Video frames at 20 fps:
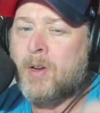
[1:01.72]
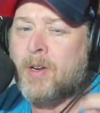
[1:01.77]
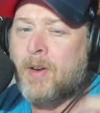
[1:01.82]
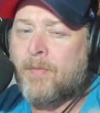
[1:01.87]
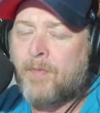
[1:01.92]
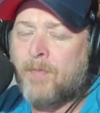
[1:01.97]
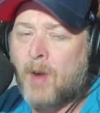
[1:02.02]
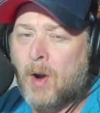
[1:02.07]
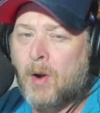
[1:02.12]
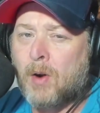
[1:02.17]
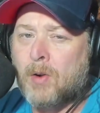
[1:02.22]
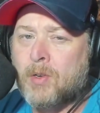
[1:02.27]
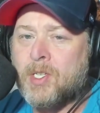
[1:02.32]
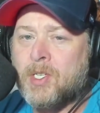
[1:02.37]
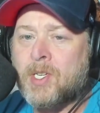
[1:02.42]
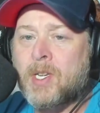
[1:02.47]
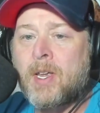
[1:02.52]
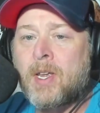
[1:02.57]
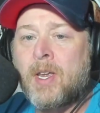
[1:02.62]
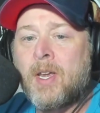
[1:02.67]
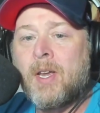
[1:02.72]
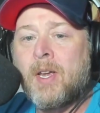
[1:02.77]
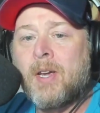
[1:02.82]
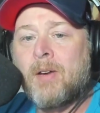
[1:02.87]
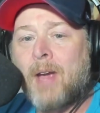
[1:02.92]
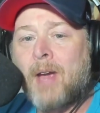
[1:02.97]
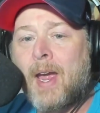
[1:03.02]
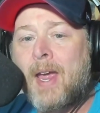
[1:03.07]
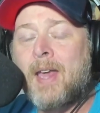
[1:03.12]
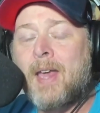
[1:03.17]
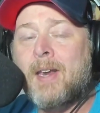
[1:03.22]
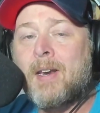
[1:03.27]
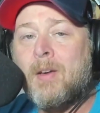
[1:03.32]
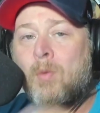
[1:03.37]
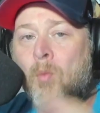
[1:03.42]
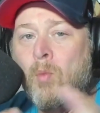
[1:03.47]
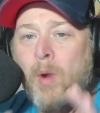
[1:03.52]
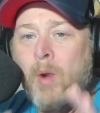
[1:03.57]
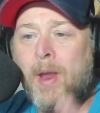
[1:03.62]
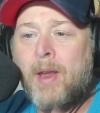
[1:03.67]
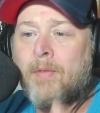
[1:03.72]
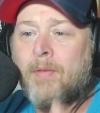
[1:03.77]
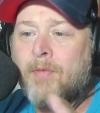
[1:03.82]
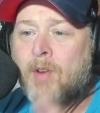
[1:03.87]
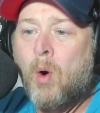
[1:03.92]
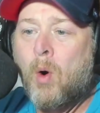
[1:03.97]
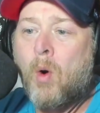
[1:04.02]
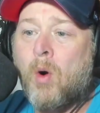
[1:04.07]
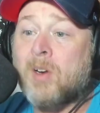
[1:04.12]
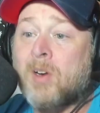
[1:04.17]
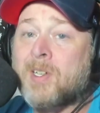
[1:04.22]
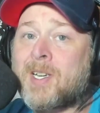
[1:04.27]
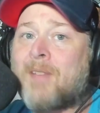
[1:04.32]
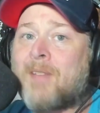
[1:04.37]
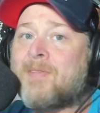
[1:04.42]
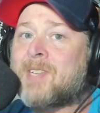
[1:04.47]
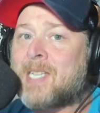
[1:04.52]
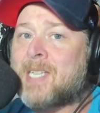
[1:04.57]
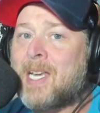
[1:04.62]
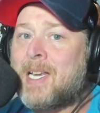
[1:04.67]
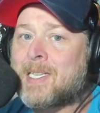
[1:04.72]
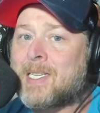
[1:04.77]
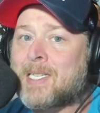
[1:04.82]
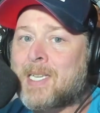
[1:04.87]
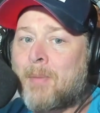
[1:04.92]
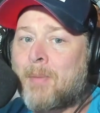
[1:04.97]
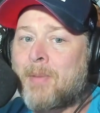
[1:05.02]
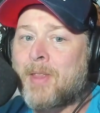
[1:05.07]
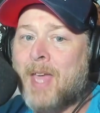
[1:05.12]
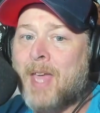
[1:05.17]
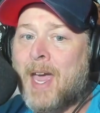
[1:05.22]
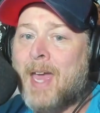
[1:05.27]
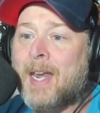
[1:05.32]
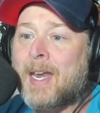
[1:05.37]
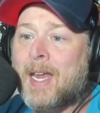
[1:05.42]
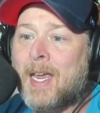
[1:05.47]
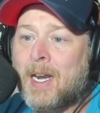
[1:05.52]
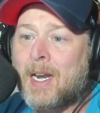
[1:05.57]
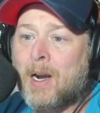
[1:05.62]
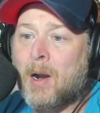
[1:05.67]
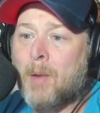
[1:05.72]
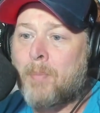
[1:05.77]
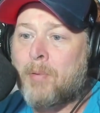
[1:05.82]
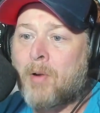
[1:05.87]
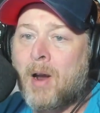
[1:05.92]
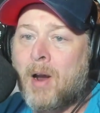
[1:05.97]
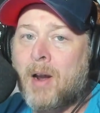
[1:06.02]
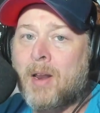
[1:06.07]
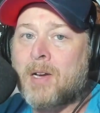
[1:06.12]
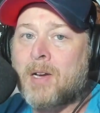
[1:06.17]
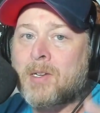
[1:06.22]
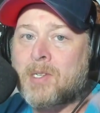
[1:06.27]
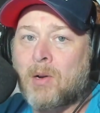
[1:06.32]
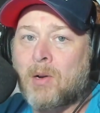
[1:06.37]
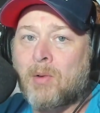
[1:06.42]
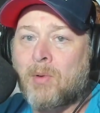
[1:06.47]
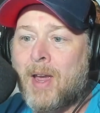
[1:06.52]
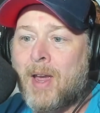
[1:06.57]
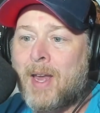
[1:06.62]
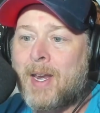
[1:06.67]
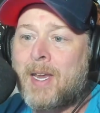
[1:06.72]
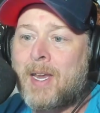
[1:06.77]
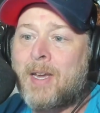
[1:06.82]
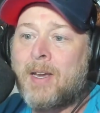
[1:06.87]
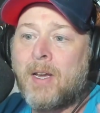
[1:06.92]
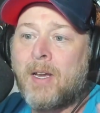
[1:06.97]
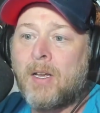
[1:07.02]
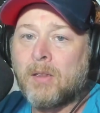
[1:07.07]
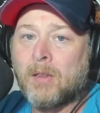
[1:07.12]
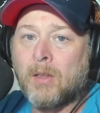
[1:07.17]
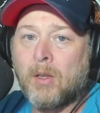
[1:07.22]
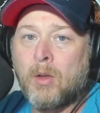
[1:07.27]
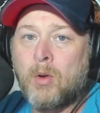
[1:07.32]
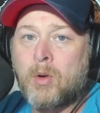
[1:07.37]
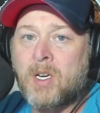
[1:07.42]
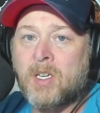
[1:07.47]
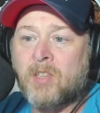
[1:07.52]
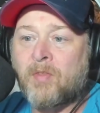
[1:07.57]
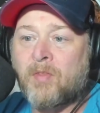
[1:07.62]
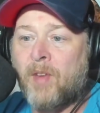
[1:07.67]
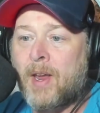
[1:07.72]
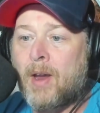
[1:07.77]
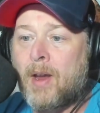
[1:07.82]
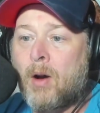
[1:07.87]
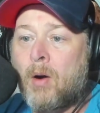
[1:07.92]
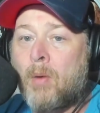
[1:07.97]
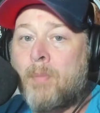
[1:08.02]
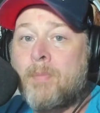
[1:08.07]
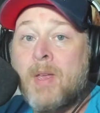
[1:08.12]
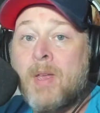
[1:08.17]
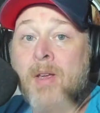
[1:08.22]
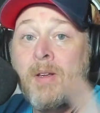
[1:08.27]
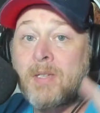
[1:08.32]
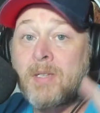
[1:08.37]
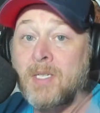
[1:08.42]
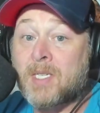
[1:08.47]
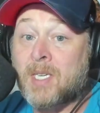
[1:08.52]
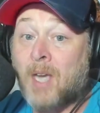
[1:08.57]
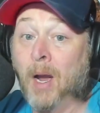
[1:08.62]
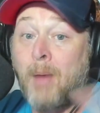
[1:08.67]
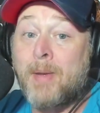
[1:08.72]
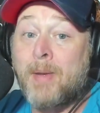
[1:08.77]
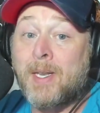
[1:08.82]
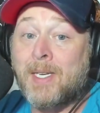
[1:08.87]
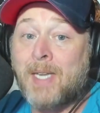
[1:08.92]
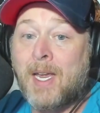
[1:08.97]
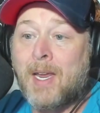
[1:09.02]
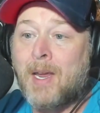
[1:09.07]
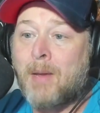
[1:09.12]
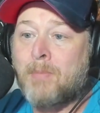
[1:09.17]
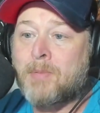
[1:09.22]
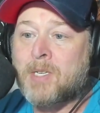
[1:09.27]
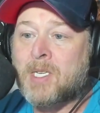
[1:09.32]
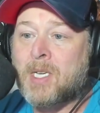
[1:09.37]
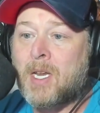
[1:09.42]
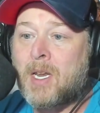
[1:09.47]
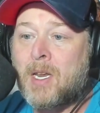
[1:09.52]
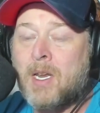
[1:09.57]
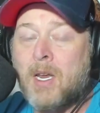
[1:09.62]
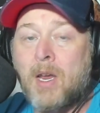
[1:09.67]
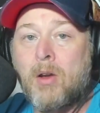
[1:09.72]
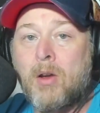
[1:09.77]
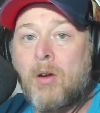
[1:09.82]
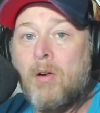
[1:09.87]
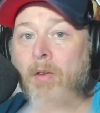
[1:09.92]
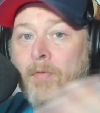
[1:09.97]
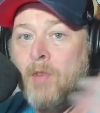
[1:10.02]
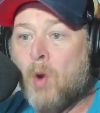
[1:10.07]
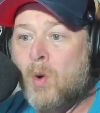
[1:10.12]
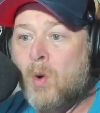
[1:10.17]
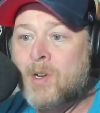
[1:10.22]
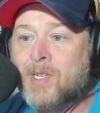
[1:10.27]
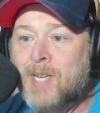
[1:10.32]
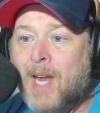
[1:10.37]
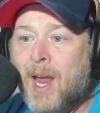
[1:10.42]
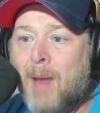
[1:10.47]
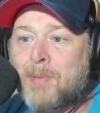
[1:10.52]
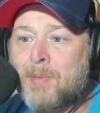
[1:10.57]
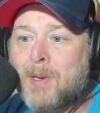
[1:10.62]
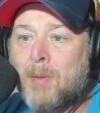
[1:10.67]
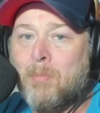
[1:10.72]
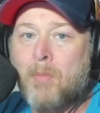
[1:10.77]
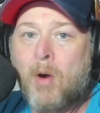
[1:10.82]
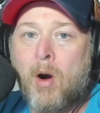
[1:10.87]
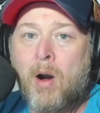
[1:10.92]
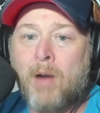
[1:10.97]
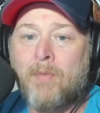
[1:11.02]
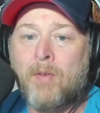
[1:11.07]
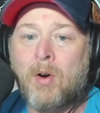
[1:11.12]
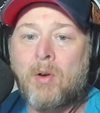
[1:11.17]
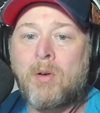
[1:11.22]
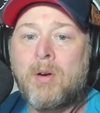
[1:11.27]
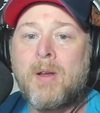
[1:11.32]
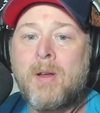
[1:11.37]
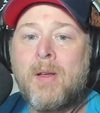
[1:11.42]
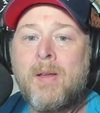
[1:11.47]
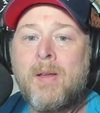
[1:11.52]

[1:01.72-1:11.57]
diverse. And we, of course, have seen some of that in our products already. Lucasfilm some in the MCU, of course, Captain Marvel,